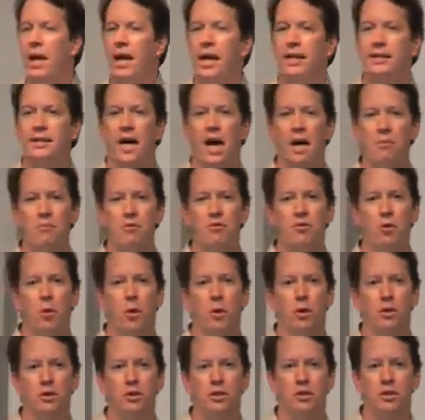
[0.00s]
And time, of
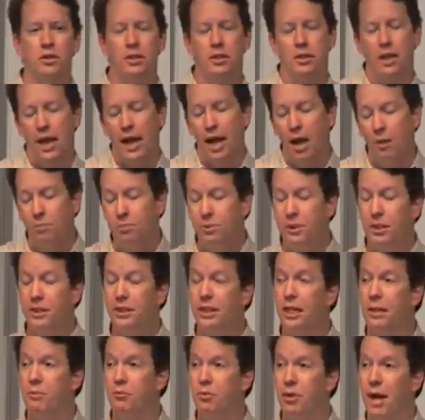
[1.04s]
course, helps us
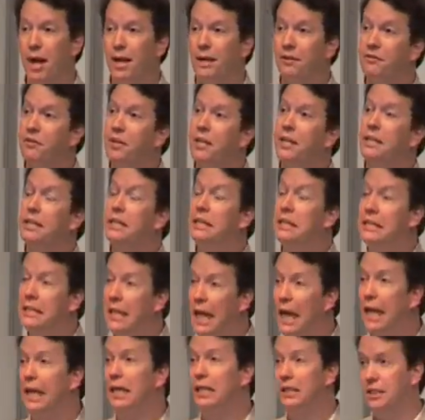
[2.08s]
keep track of things
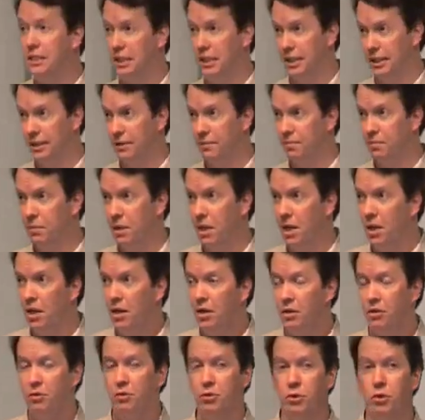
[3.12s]
changing
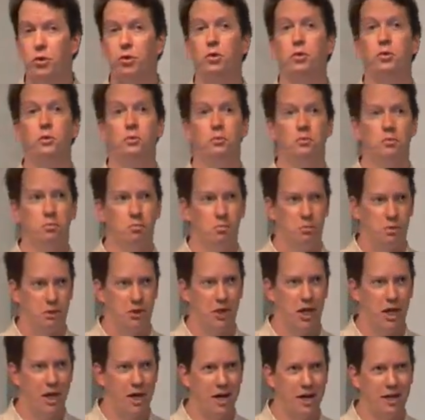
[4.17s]
through
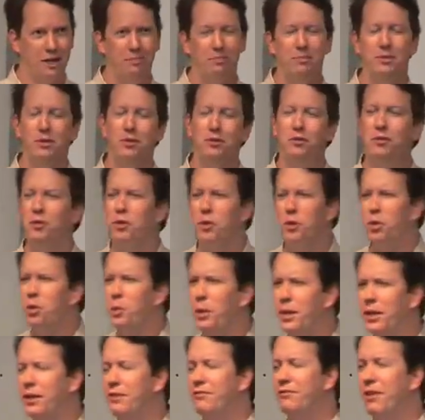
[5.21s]
time. You
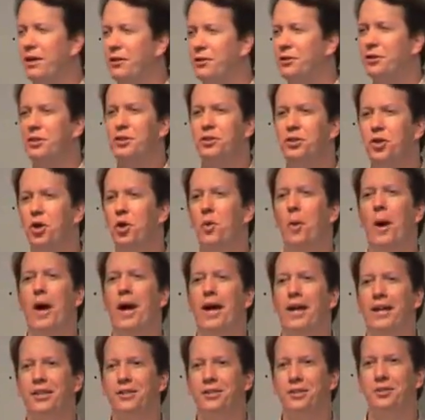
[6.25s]
quickly find there's just no
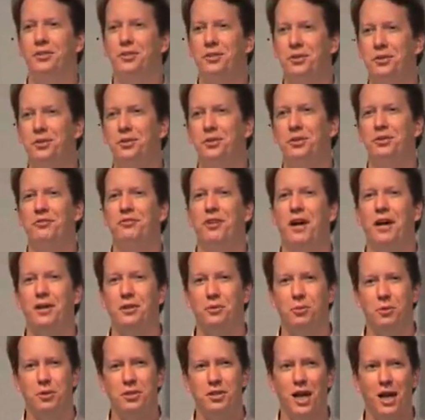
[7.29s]
way to define
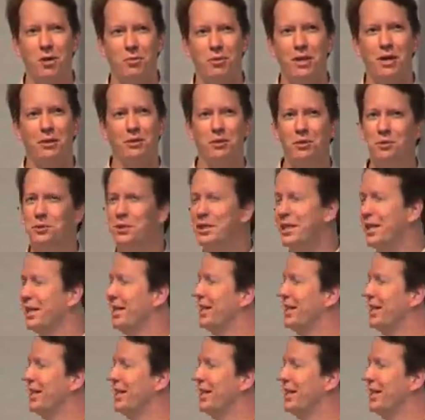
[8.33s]
the word time without using